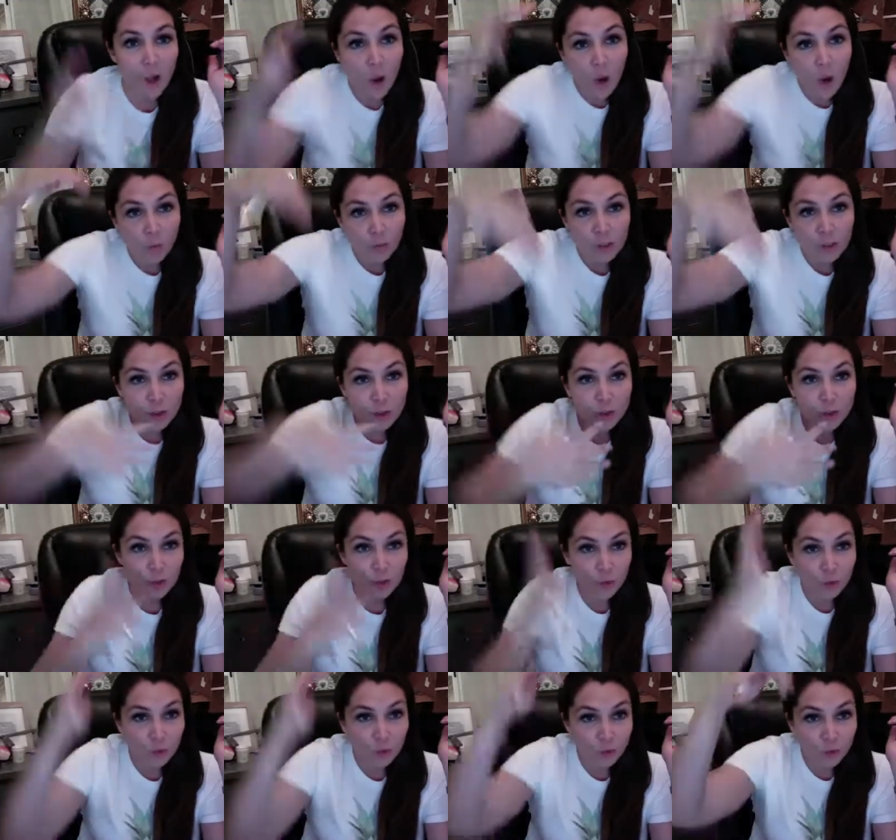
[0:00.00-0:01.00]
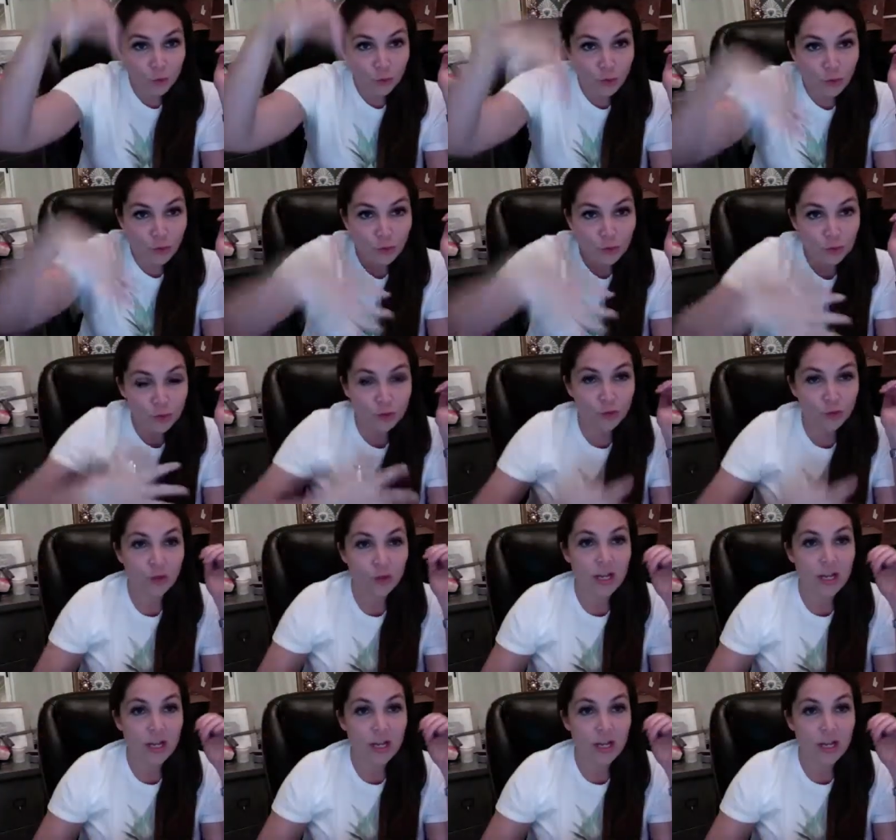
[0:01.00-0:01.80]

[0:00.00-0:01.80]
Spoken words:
whoosh, whoosh.